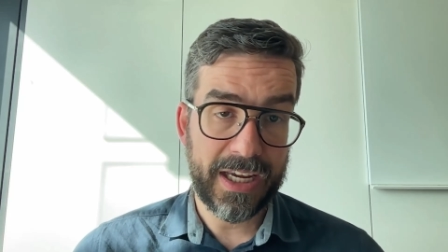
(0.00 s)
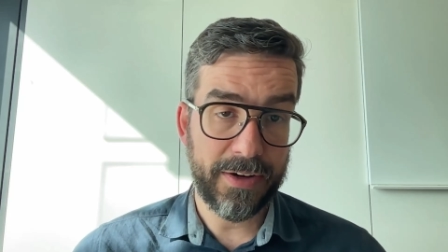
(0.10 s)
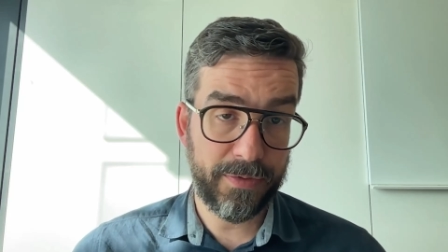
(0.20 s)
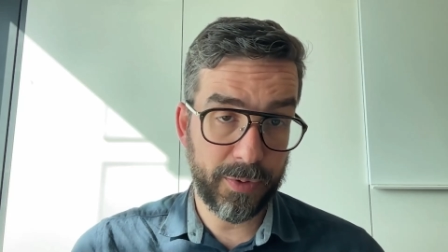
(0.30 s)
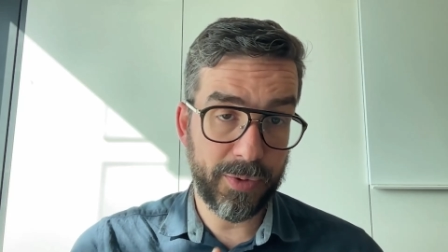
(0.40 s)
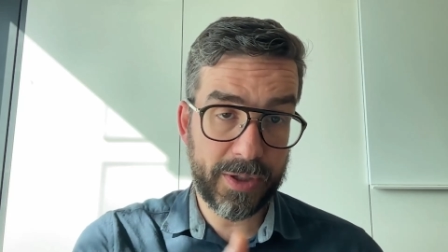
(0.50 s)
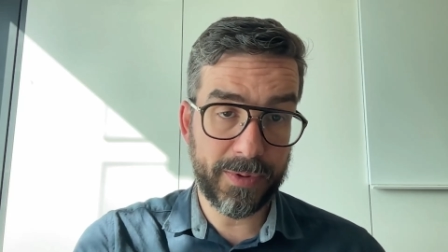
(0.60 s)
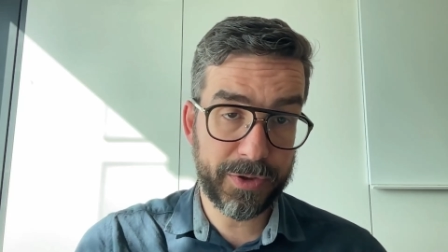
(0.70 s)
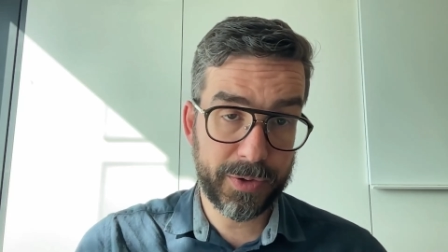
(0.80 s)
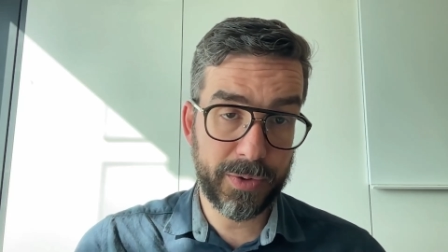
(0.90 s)
if you really
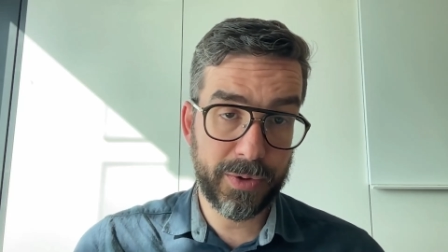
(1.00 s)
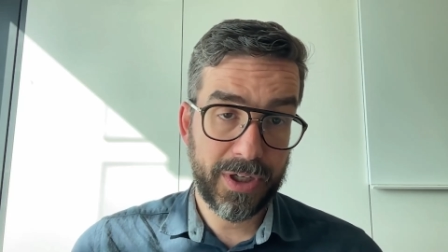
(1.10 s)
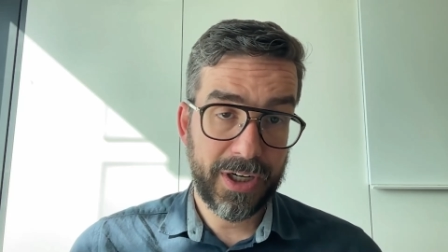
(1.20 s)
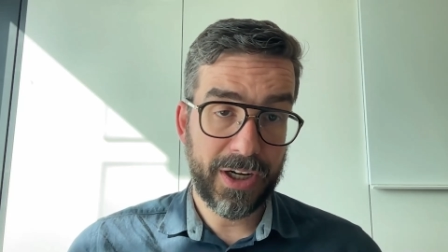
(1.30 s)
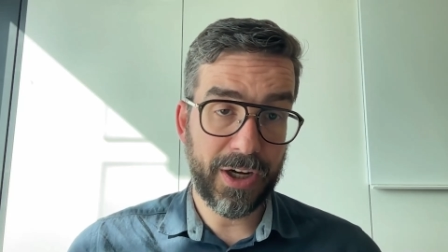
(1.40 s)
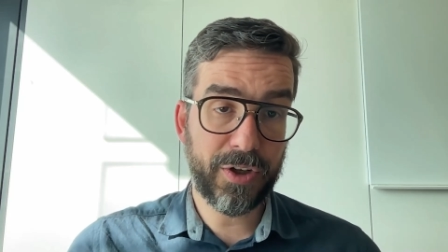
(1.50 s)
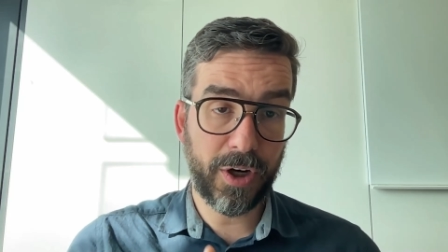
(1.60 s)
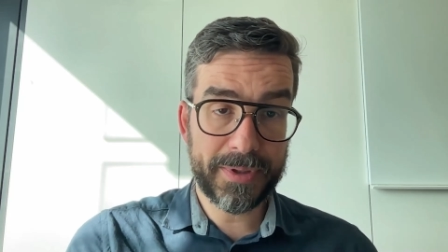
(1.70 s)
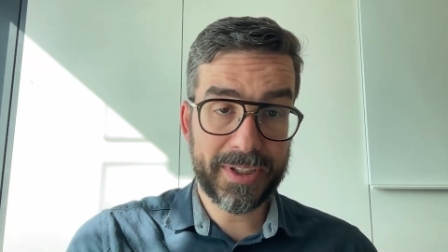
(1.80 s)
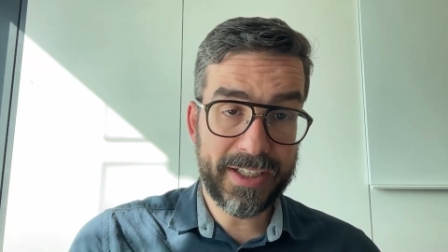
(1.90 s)
want to
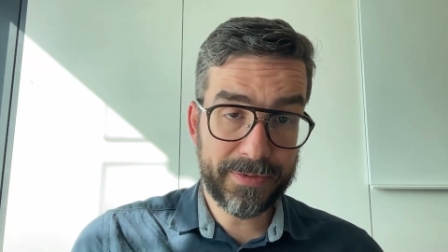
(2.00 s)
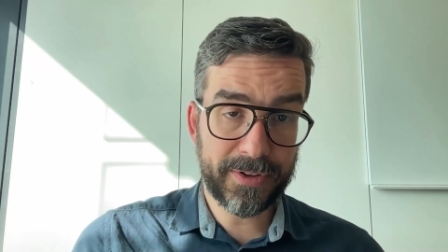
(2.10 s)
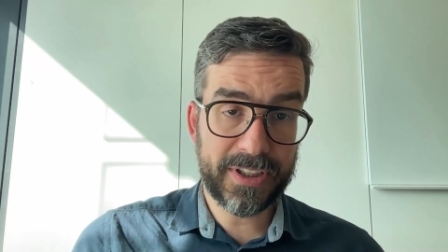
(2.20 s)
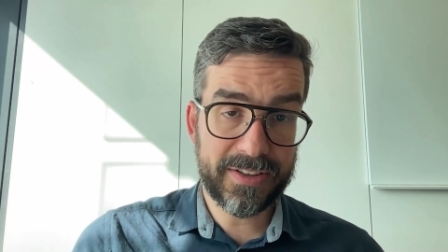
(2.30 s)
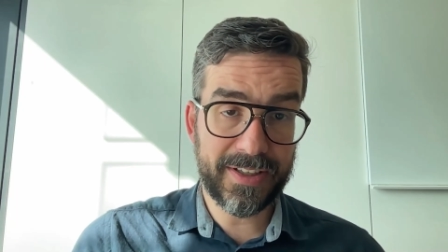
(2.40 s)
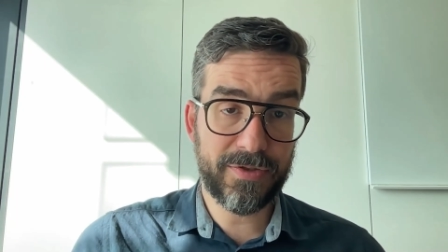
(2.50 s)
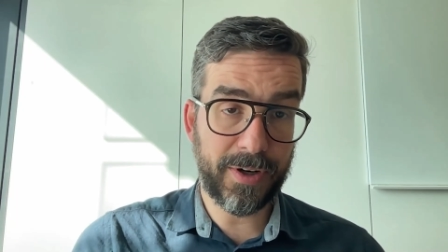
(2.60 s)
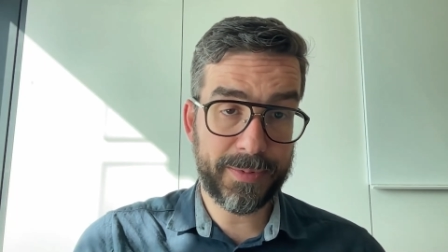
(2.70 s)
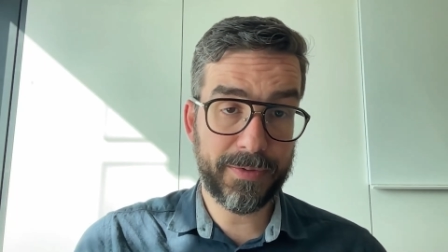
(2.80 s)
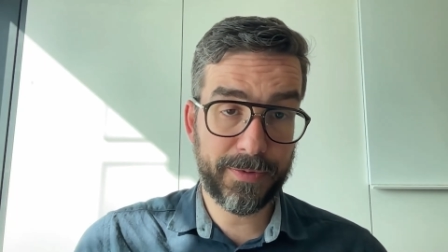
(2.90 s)
accommodate for these
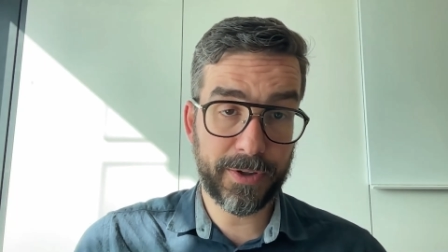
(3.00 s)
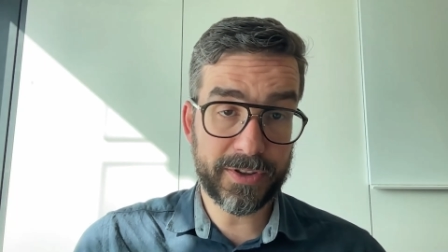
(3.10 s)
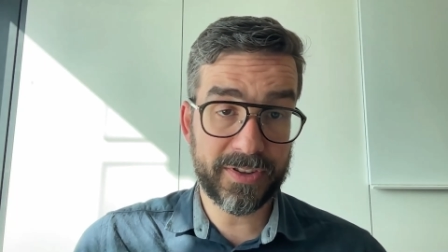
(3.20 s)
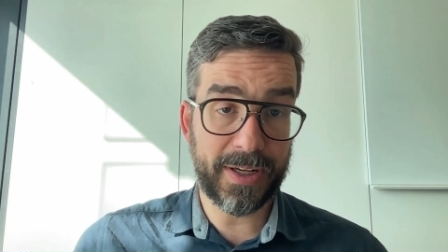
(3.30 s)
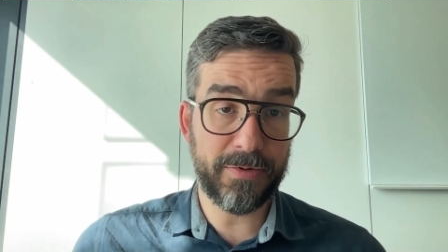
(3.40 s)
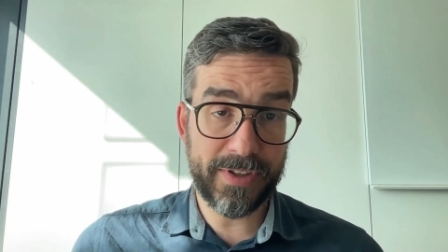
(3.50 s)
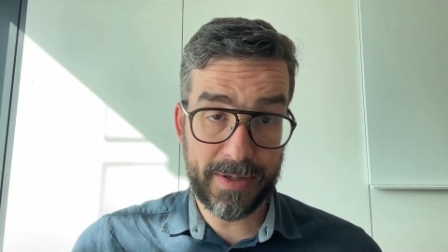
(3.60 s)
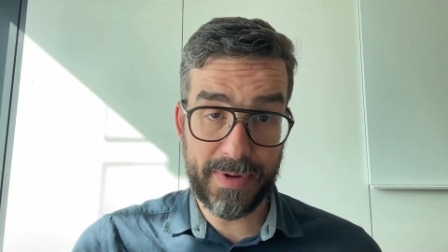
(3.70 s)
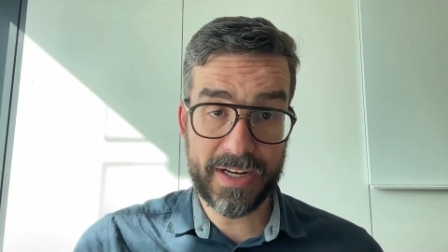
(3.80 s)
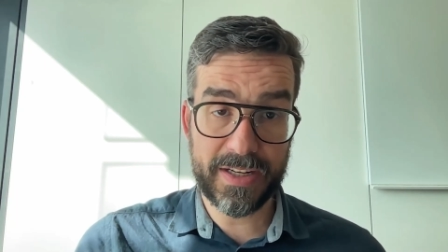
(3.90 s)
disruptive forces and really
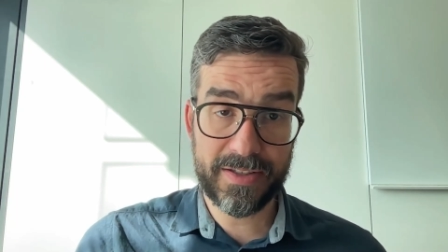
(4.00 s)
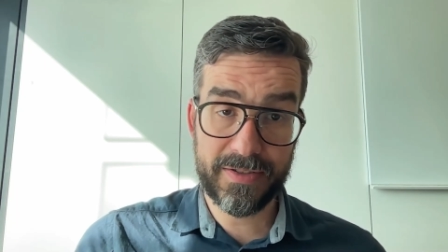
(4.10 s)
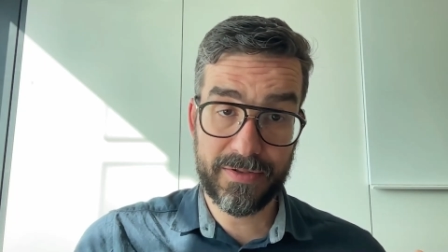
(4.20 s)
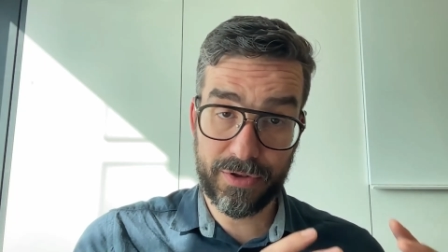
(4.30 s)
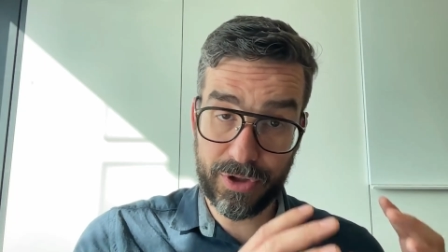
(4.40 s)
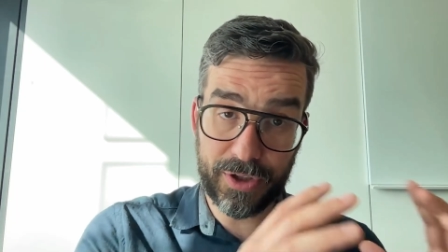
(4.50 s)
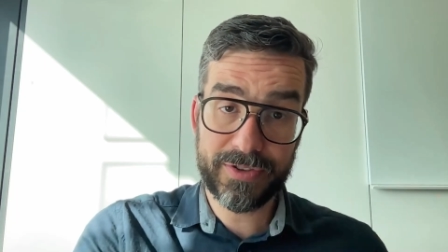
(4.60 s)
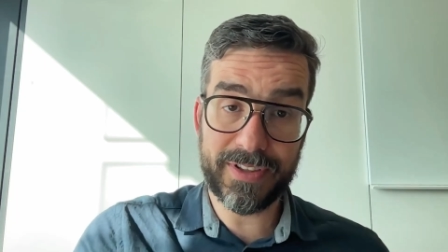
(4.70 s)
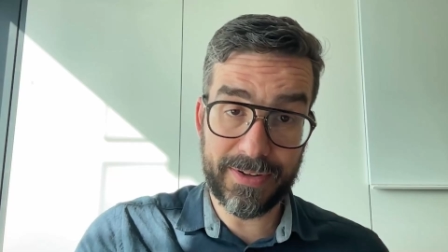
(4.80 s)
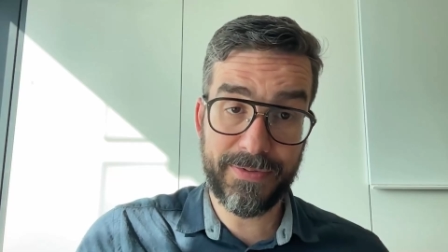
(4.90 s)
make this
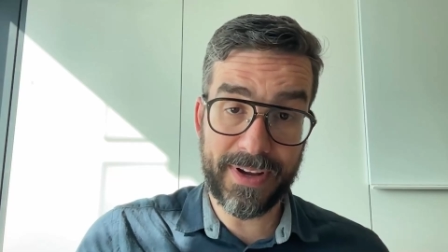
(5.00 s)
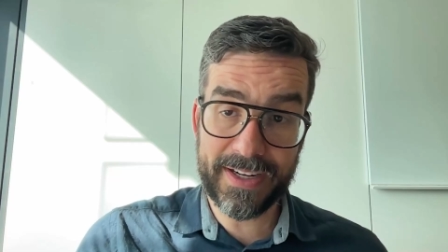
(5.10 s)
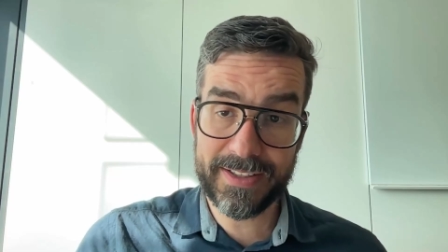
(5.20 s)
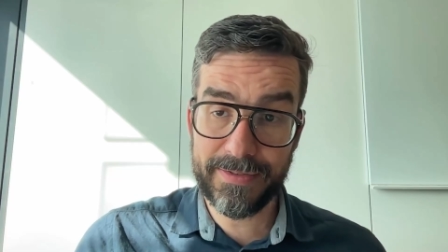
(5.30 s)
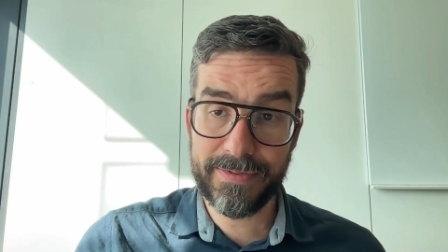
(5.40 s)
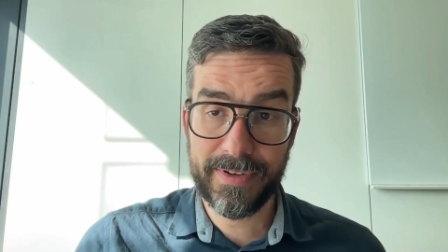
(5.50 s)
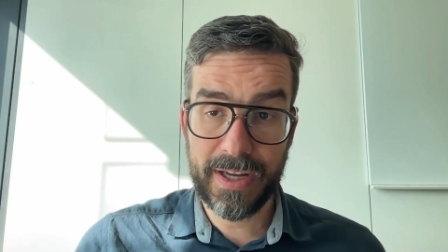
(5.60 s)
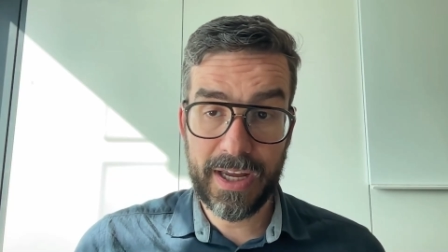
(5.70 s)
cost effective,